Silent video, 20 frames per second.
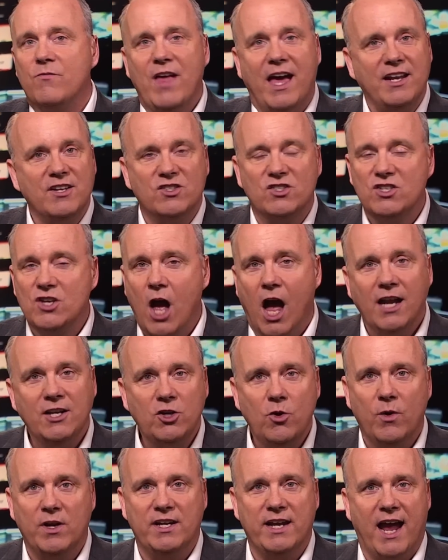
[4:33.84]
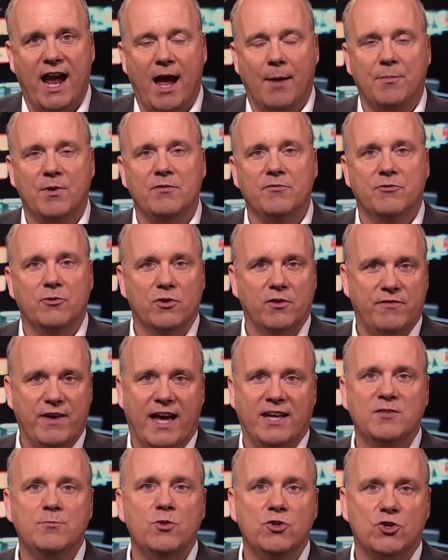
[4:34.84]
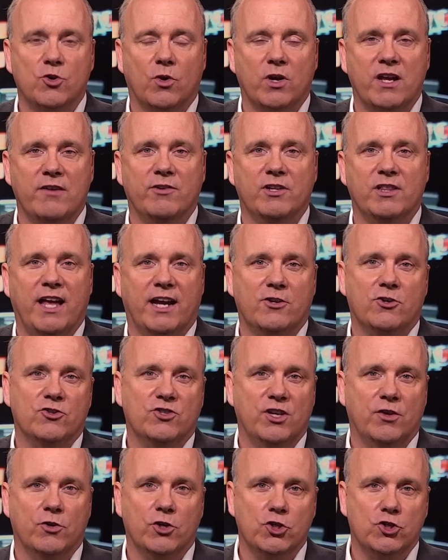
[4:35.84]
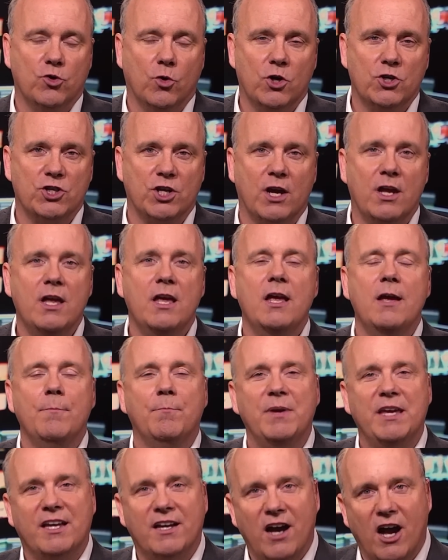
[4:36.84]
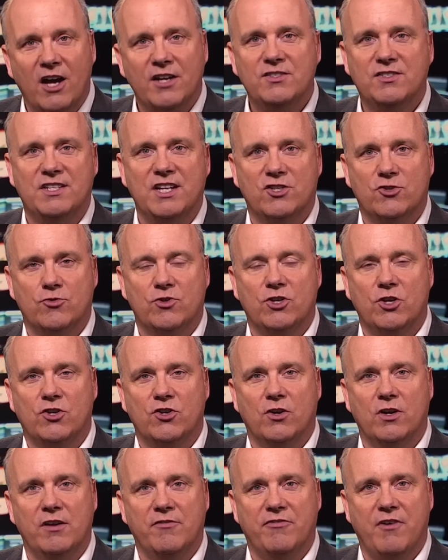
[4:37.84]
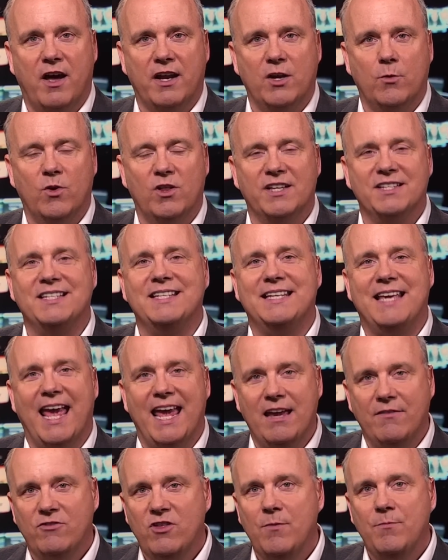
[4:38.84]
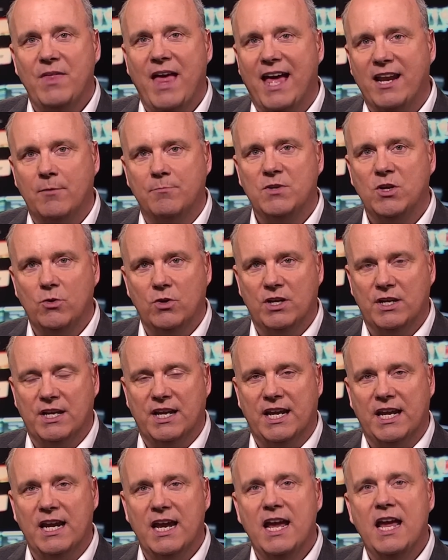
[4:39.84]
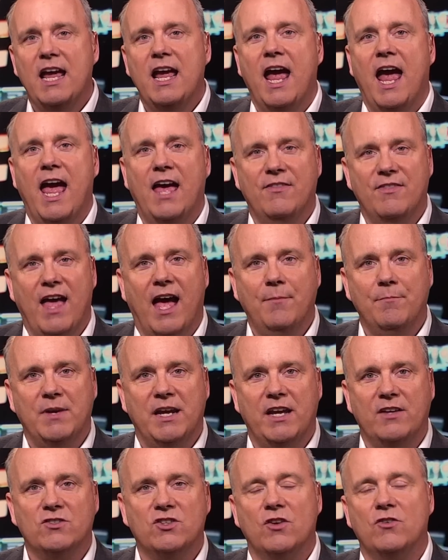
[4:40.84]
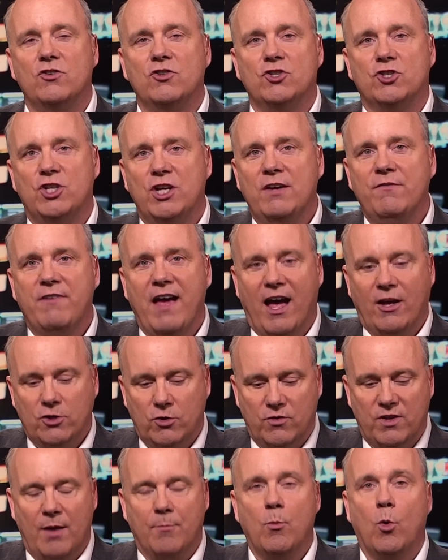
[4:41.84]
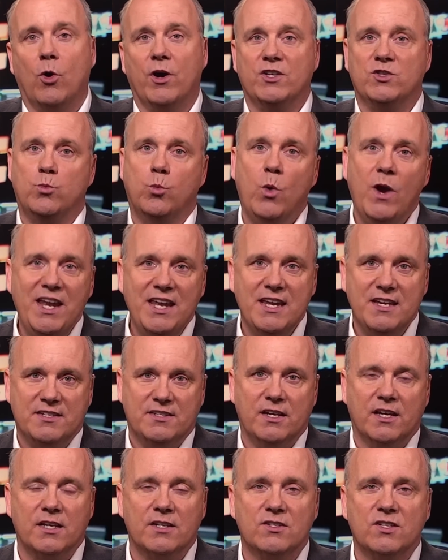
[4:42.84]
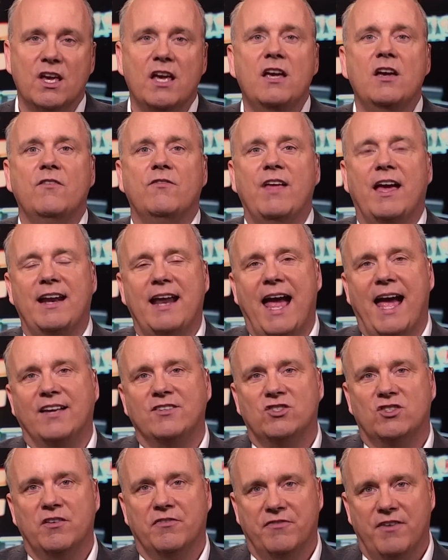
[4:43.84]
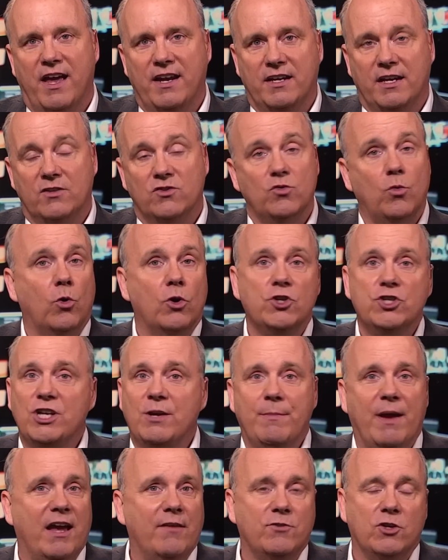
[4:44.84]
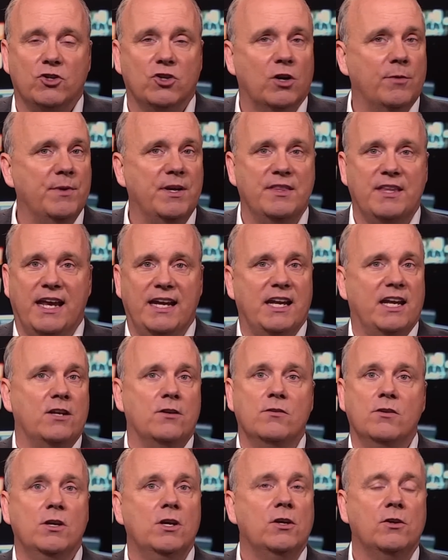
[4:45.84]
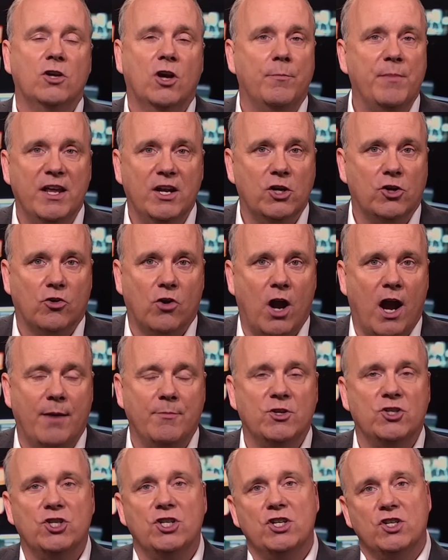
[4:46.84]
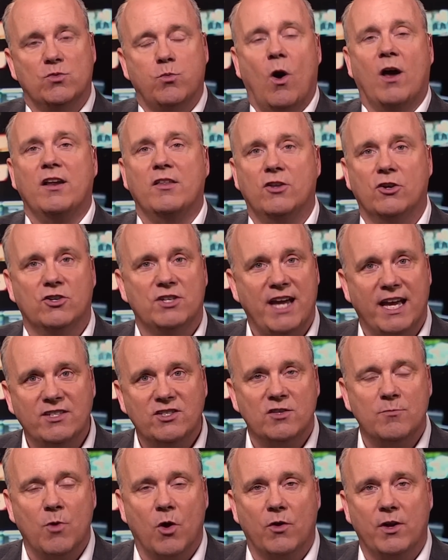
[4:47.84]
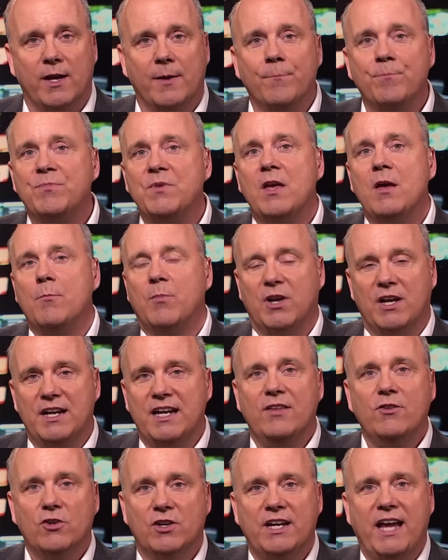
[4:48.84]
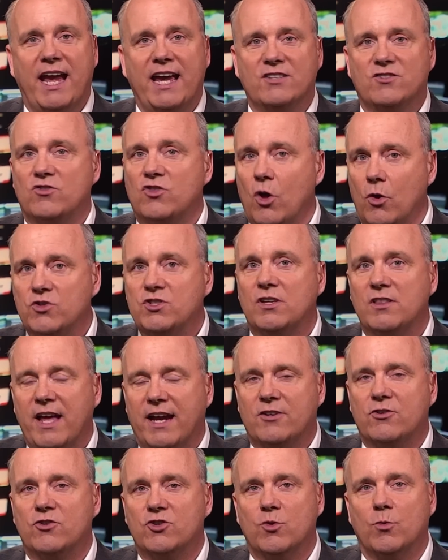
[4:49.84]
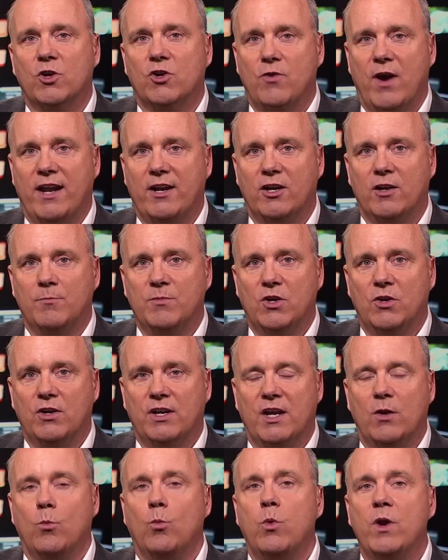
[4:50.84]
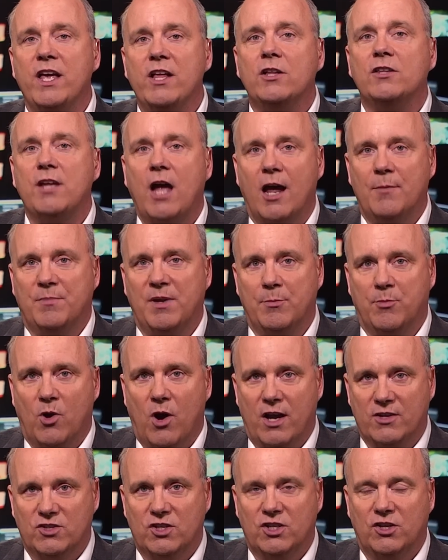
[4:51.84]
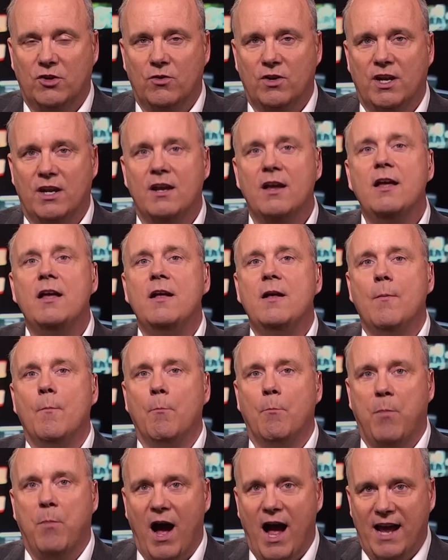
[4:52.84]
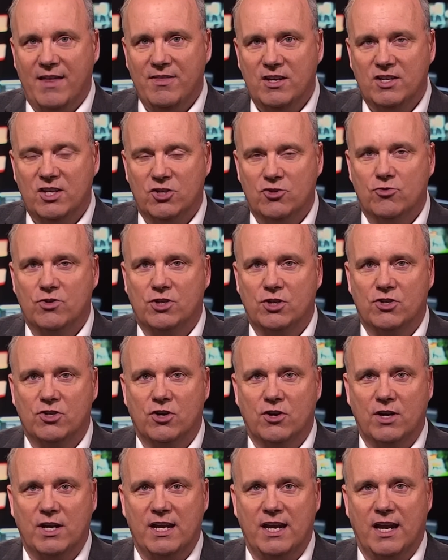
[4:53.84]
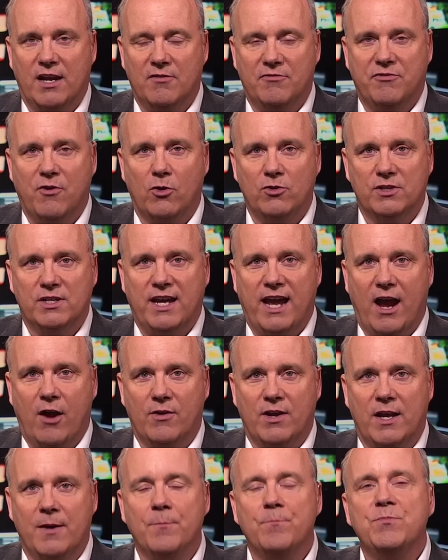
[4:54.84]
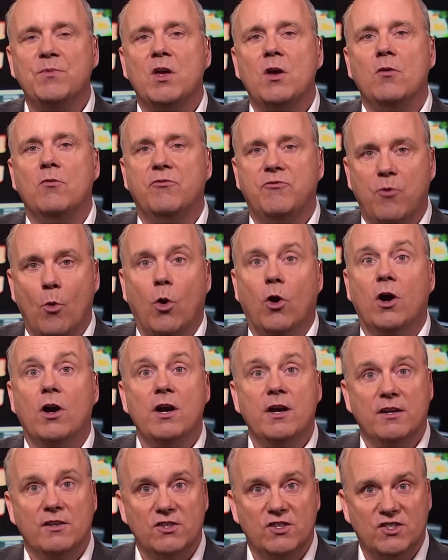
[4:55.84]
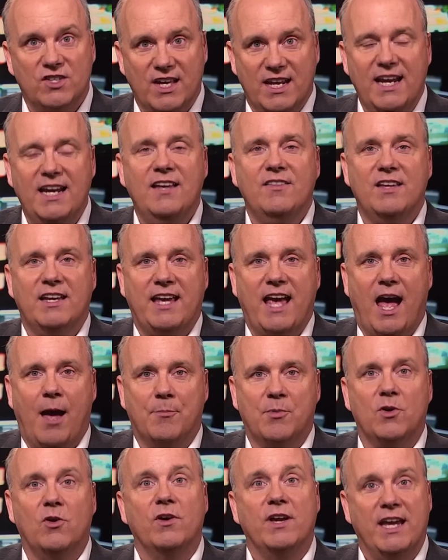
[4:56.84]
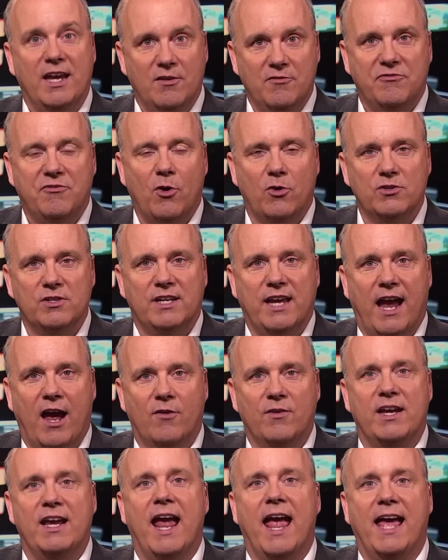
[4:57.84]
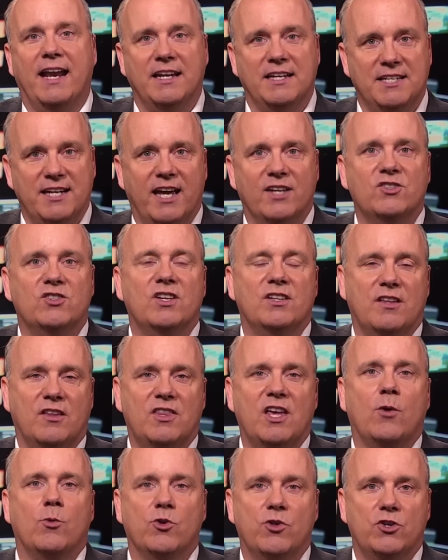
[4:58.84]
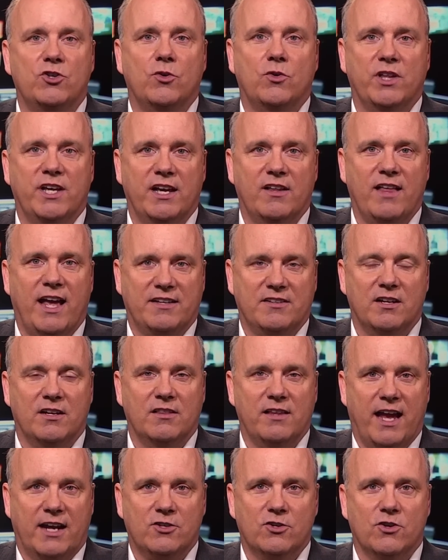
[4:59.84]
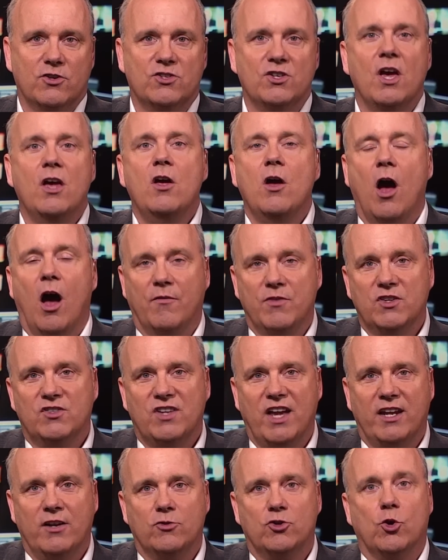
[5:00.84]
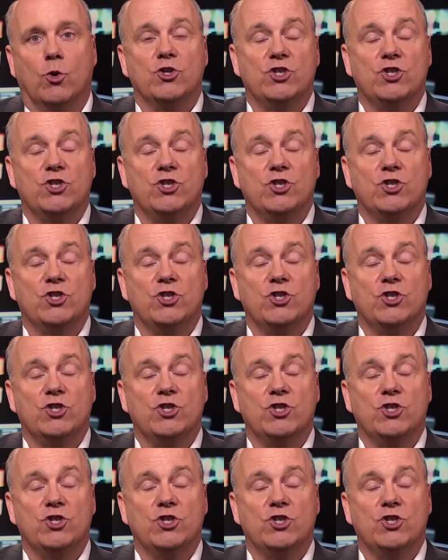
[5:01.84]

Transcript: That is not going to happen for the vast majority of electors here in Georgia because District Attorney Fani Willis gave them that immunity, and that means she valued them more as witnesses than as defendants, or she may have determined they didn't commit a crime and she just wanted their testimony. But in either case, those electors who were granted immunity will not be prosecuted by the district attorney in Fulton County for sitting in the Capitol in Fulton County and attesting that they were the duly elected electors of the state of